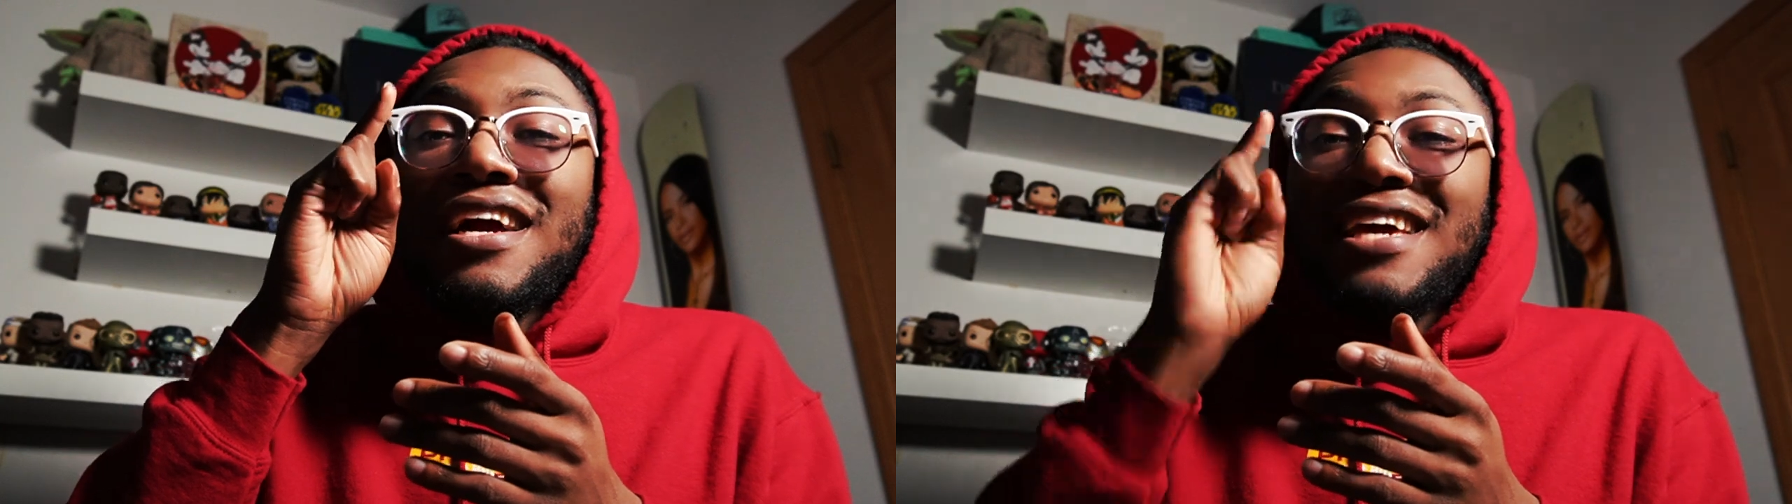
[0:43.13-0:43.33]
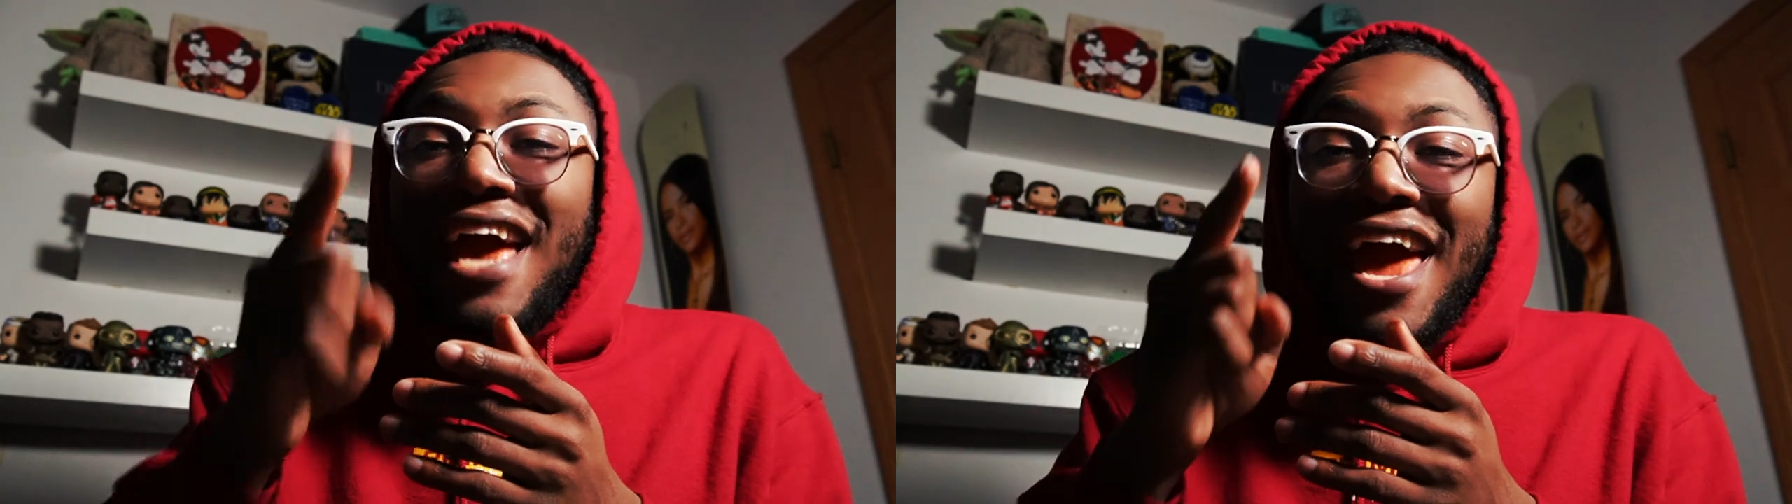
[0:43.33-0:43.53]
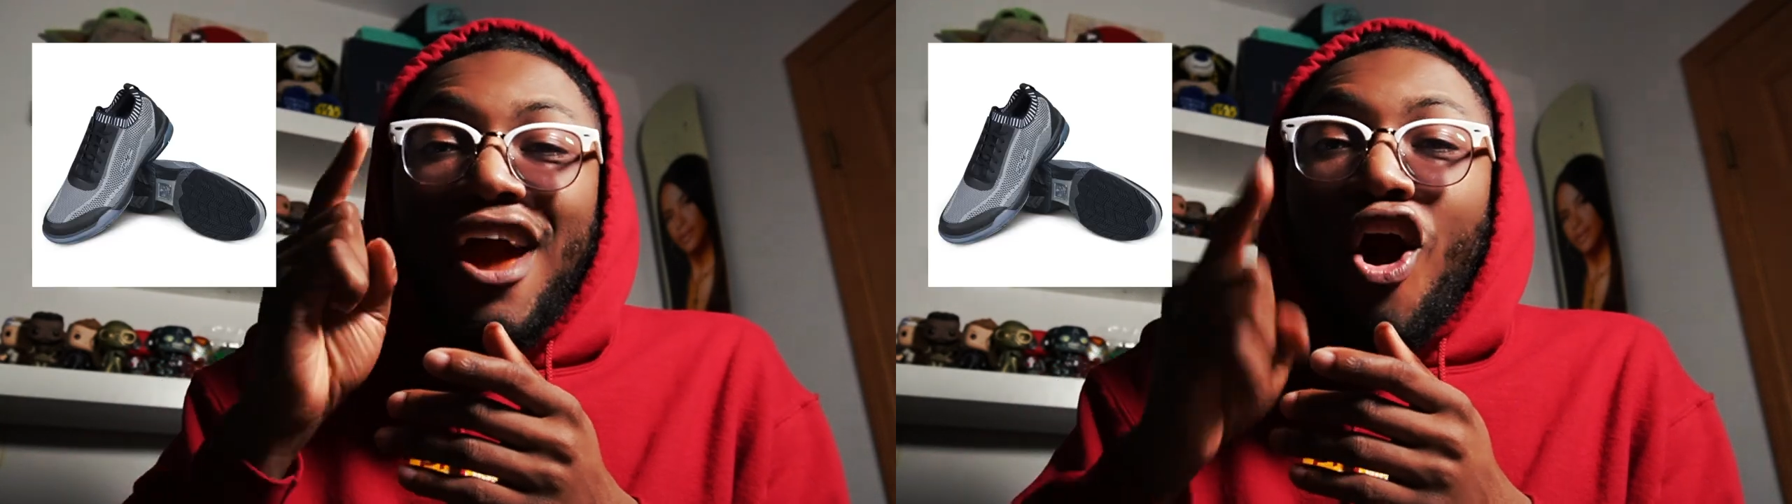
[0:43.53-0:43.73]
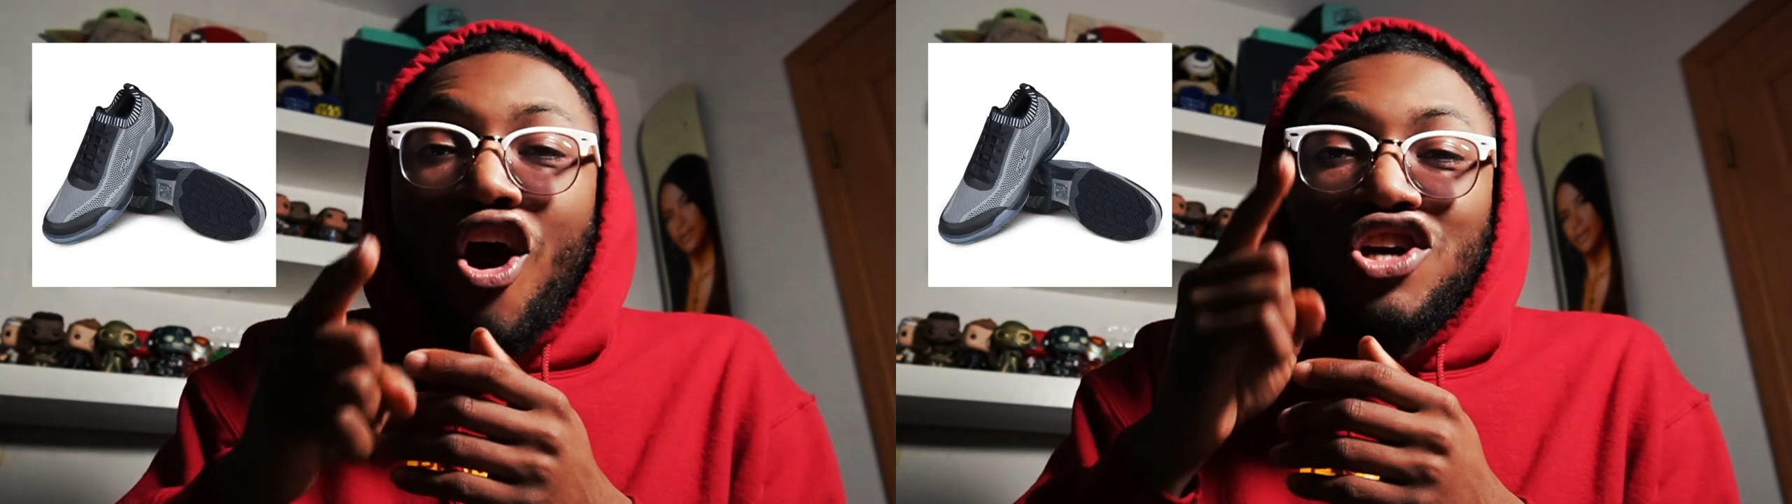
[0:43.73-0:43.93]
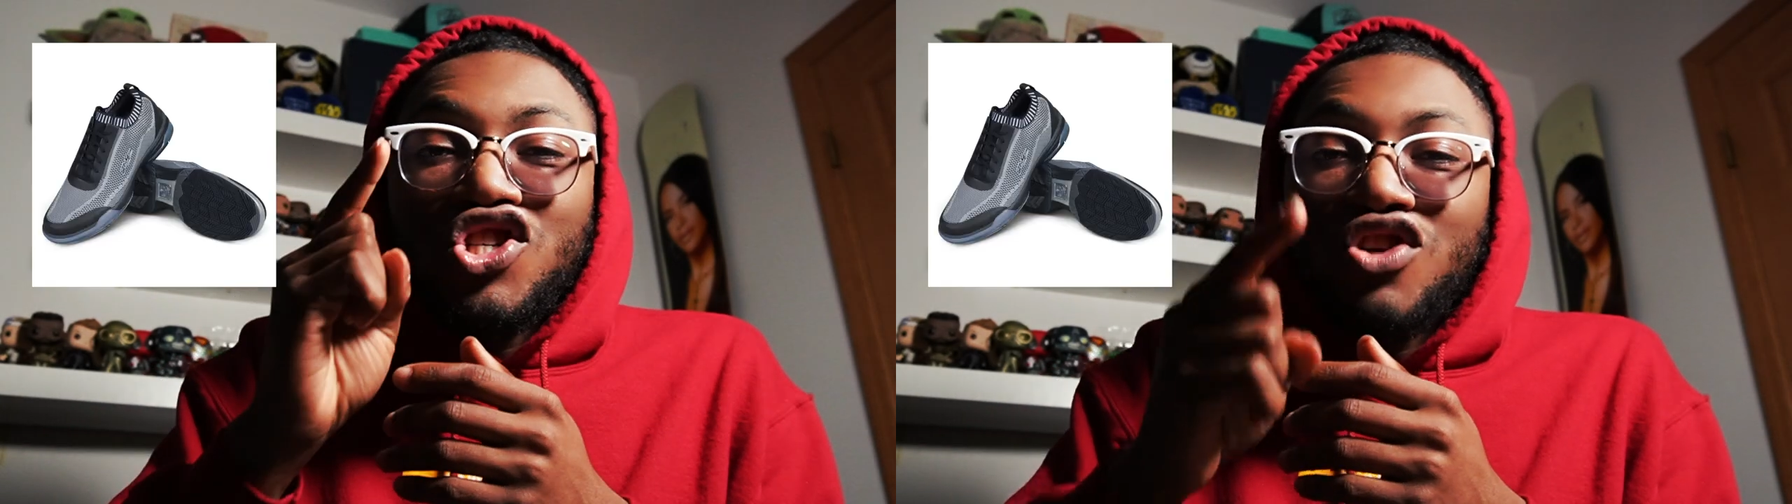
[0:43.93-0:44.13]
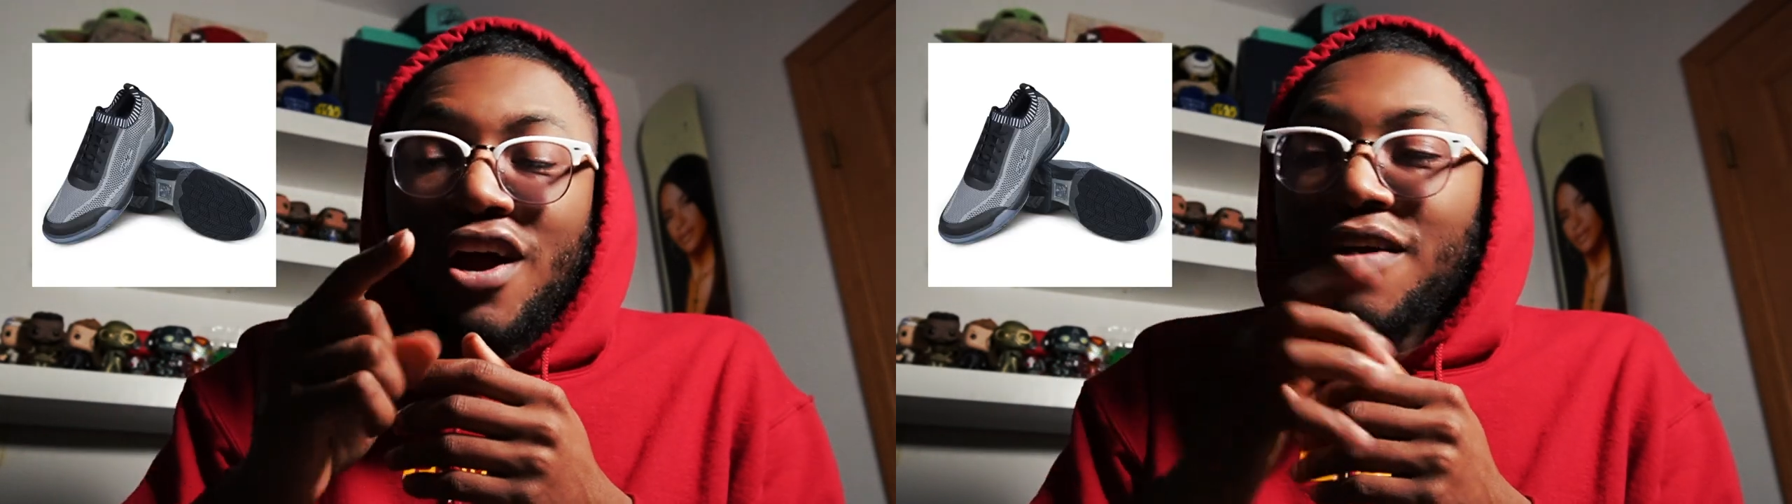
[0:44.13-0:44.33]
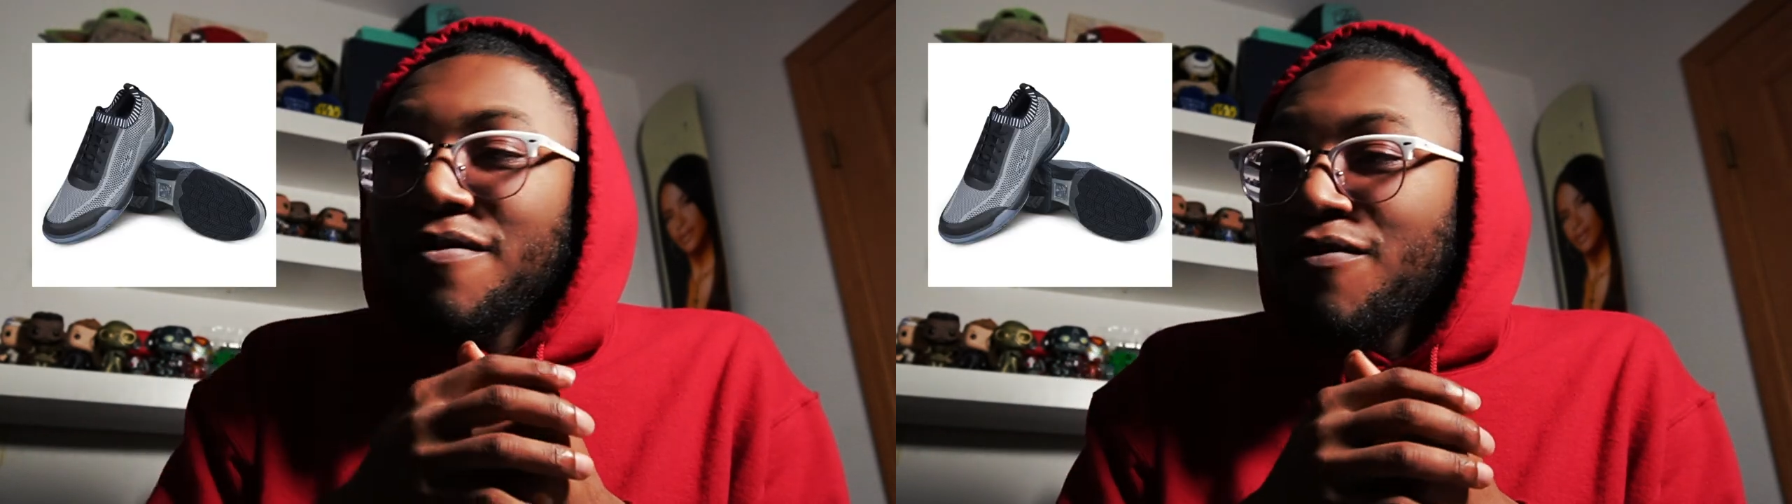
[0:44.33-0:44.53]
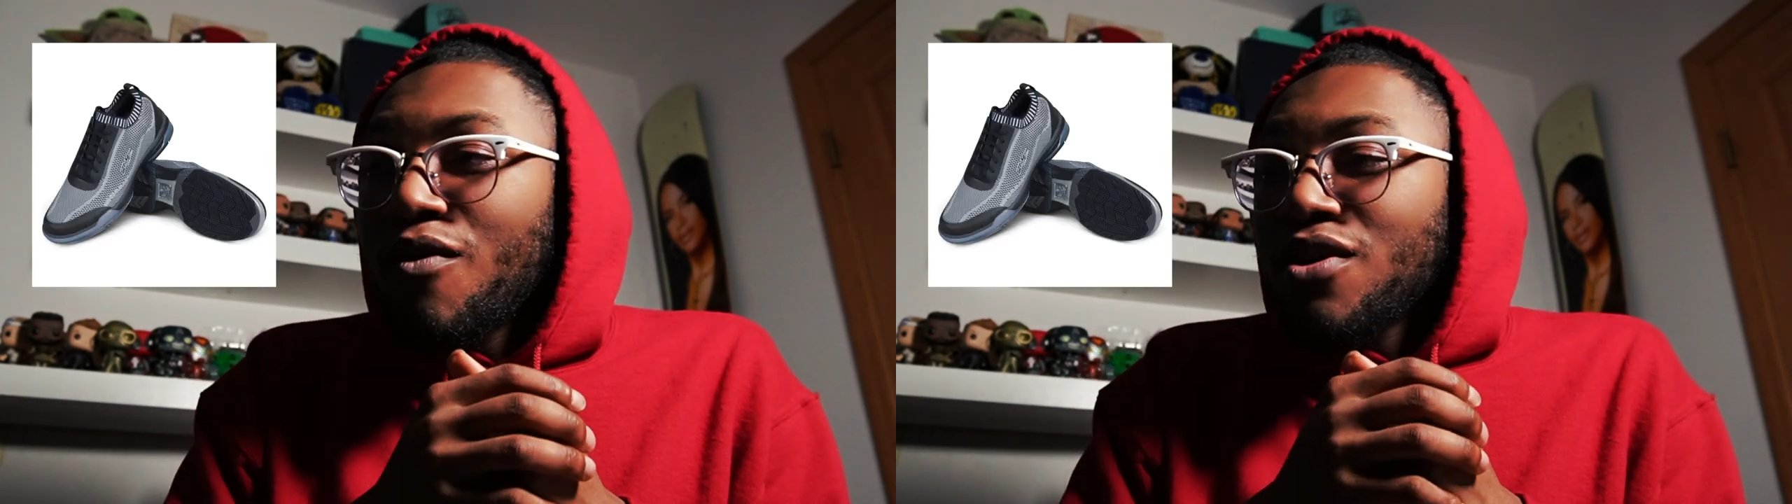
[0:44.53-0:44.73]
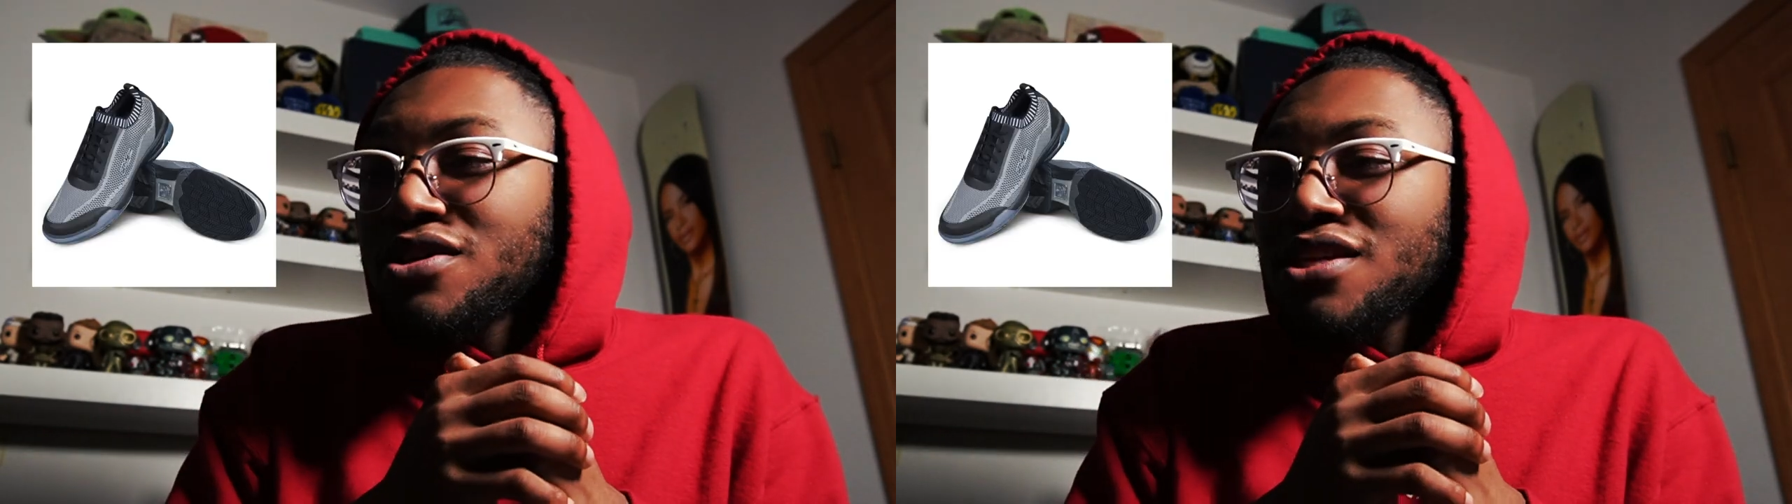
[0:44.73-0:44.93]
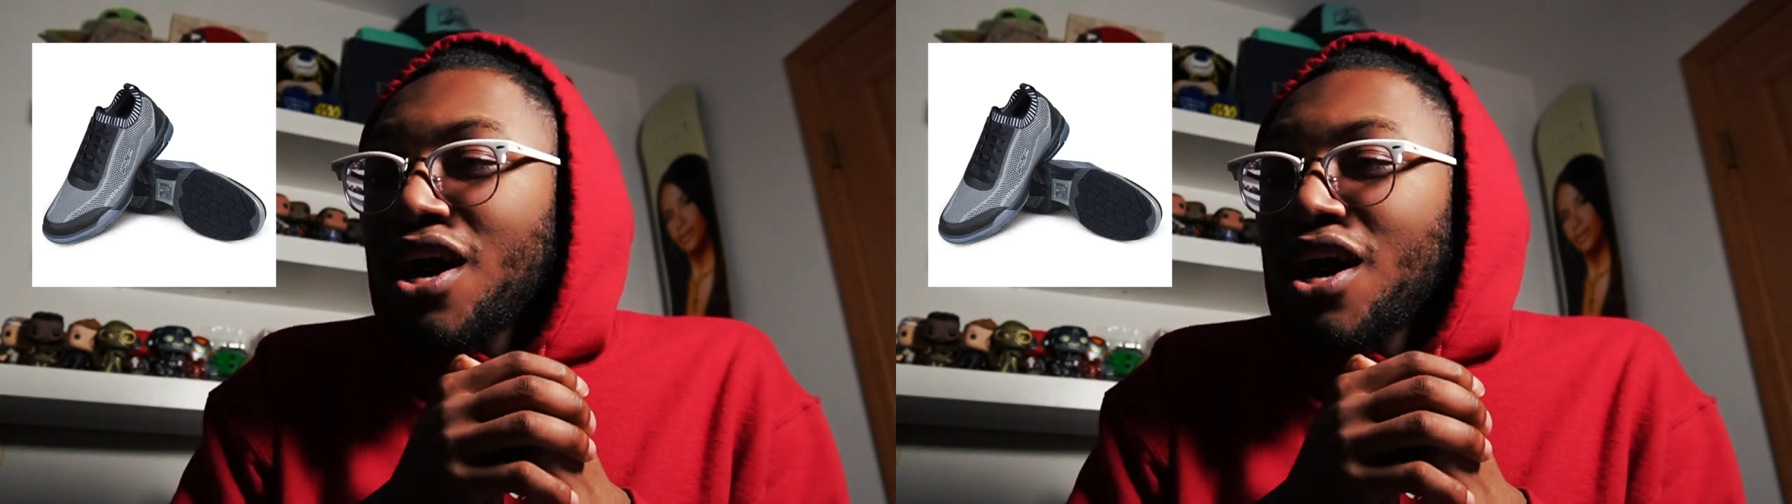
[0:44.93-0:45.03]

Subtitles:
KR Strike Force,